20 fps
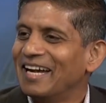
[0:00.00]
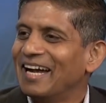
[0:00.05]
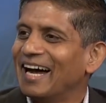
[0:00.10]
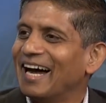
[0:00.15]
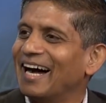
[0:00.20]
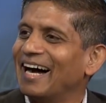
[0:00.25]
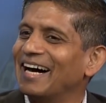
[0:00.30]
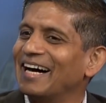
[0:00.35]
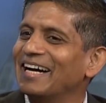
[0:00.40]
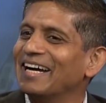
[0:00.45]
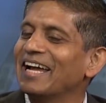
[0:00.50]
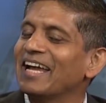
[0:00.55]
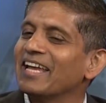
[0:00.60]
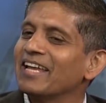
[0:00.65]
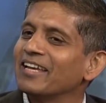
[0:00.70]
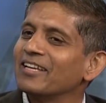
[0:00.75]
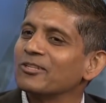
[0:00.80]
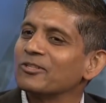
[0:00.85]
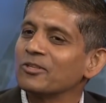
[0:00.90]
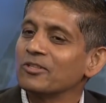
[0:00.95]
uh,
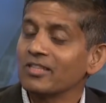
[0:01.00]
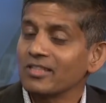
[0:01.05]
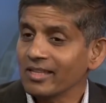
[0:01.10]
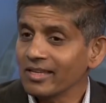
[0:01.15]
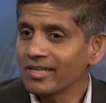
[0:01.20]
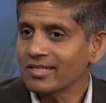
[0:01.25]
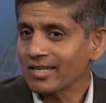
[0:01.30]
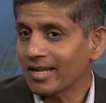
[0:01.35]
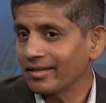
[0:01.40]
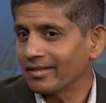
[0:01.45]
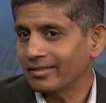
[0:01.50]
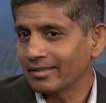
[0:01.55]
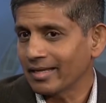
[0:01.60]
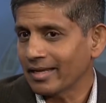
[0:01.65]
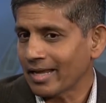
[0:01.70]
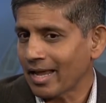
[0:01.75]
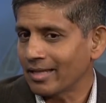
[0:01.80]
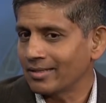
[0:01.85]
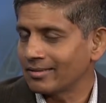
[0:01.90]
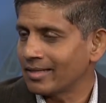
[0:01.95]
so the thing is that,
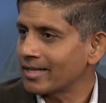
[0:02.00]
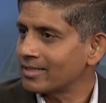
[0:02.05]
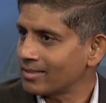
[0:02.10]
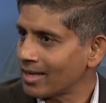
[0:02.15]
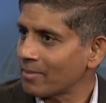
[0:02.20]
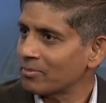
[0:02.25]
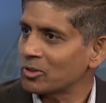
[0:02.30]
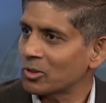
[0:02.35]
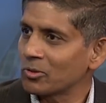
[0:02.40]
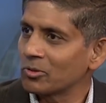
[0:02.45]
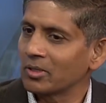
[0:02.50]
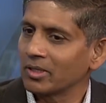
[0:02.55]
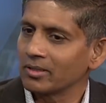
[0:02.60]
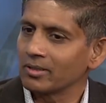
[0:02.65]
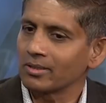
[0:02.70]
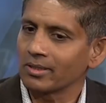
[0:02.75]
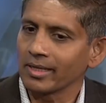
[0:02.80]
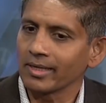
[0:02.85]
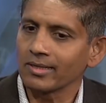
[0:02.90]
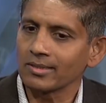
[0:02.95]
that's absolutely
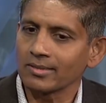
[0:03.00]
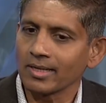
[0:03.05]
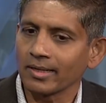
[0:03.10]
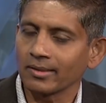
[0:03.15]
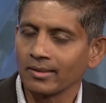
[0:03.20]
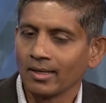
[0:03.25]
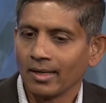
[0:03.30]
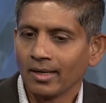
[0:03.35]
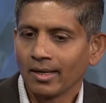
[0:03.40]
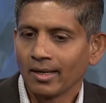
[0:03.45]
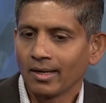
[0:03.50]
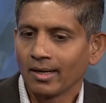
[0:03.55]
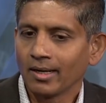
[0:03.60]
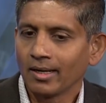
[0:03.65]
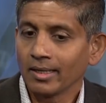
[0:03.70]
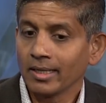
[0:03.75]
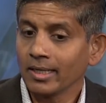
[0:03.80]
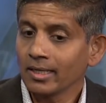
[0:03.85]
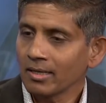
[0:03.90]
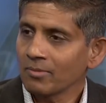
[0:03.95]
the thing is that
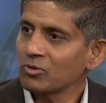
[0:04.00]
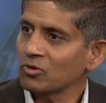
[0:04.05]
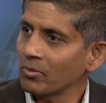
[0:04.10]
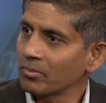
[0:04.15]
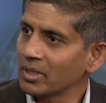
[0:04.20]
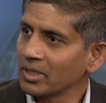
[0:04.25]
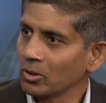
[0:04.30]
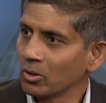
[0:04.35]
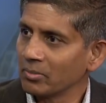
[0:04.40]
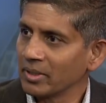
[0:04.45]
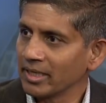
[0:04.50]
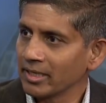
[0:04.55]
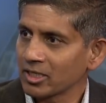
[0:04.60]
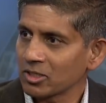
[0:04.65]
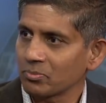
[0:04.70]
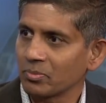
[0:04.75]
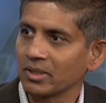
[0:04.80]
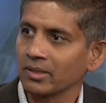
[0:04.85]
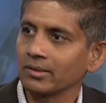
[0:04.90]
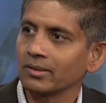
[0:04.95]
Uh, he comes from a domain
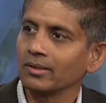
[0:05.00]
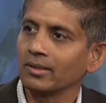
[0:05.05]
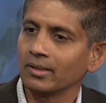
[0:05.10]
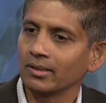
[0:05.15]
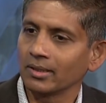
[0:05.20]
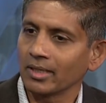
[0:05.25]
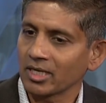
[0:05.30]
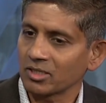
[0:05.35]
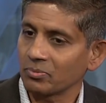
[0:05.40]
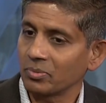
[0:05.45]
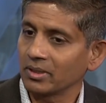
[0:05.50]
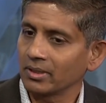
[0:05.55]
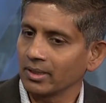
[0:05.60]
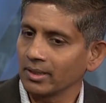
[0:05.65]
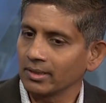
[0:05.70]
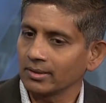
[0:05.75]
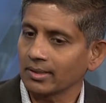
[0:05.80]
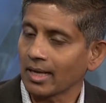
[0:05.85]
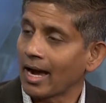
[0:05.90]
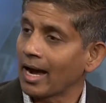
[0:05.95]
expert uh,
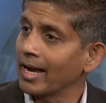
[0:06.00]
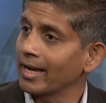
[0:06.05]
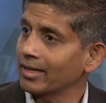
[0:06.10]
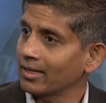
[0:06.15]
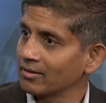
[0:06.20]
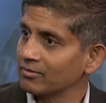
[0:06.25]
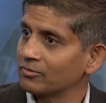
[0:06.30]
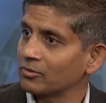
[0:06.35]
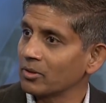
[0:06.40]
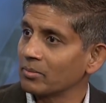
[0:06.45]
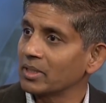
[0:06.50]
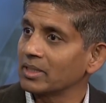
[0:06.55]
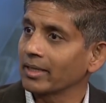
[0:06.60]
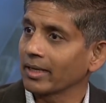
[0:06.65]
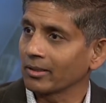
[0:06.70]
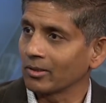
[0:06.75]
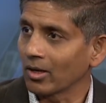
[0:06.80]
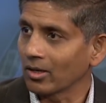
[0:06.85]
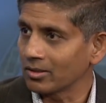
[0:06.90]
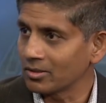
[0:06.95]
expertise. I come from a
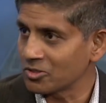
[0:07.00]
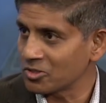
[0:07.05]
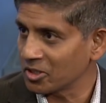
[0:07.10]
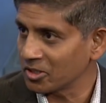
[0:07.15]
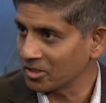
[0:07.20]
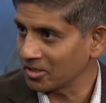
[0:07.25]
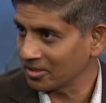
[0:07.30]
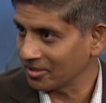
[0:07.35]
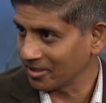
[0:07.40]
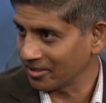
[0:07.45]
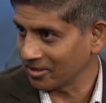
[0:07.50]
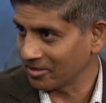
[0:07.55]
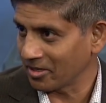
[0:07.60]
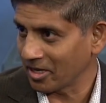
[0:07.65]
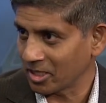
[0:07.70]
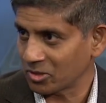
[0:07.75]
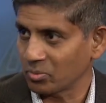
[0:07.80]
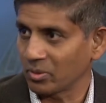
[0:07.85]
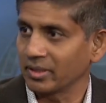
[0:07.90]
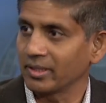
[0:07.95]
technology
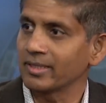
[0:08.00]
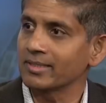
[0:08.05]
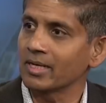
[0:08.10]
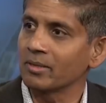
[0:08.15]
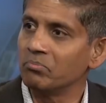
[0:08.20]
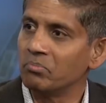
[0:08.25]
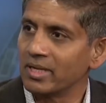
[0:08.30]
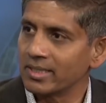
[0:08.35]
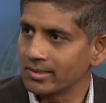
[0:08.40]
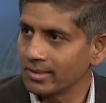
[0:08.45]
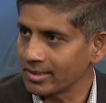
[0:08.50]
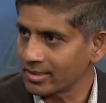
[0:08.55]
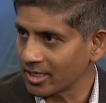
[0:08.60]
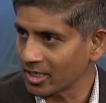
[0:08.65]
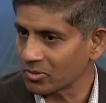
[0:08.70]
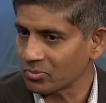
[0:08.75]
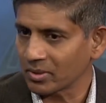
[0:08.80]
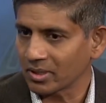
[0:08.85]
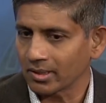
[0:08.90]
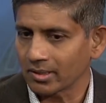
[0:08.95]
uh, expertise and business
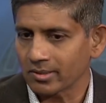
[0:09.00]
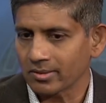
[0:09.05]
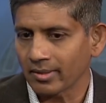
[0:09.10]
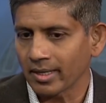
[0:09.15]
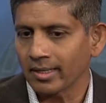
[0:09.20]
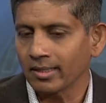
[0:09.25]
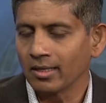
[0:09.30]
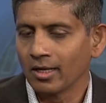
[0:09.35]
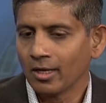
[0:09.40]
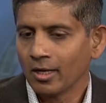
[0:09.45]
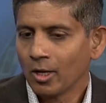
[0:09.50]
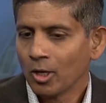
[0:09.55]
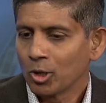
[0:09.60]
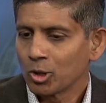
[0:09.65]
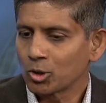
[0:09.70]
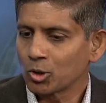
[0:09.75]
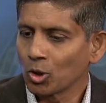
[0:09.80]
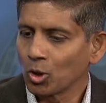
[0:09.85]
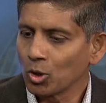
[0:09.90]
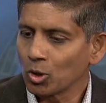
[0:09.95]
mm-hmm. expertise, right?
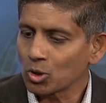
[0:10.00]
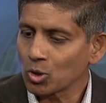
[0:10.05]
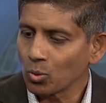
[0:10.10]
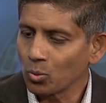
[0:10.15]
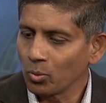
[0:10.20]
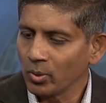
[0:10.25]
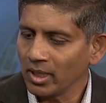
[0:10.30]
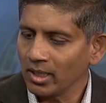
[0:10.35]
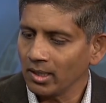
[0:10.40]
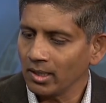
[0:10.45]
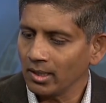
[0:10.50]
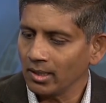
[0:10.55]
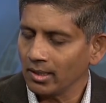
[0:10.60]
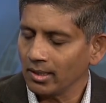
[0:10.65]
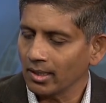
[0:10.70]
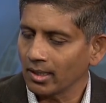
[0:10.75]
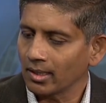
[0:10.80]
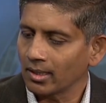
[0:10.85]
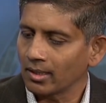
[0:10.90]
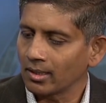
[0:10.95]
So, so we
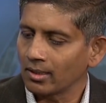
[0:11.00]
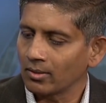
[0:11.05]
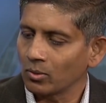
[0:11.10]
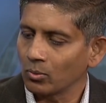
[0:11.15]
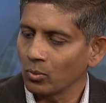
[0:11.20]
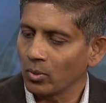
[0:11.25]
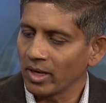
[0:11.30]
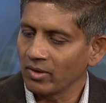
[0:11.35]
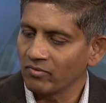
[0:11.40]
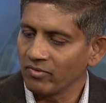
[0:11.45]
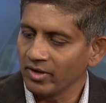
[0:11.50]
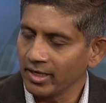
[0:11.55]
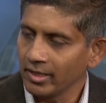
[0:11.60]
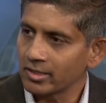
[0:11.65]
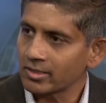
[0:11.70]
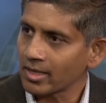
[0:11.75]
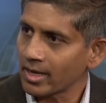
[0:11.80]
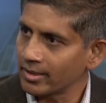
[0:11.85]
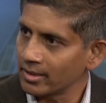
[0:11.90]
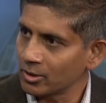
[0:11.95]
uh, when we
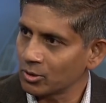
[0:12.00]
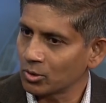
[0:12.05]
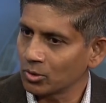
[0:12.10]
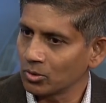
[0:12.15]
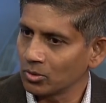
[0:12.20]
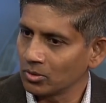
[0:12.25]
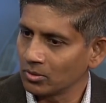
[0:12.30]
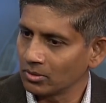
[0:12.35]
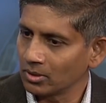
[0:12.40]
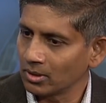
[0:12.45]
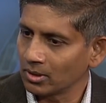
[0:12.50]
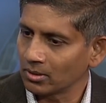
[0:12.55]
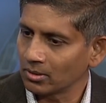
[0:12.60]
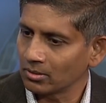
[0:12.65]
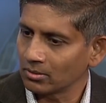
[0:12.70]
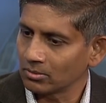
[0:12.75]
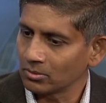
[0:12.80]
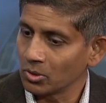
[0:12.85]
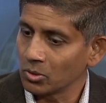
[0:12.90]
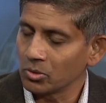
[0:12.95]
decided to uh,
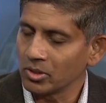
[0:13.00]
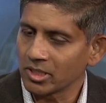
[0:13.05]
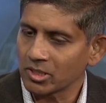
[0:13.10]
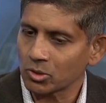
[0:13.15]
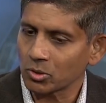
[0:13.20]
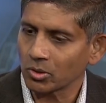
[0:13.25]
do this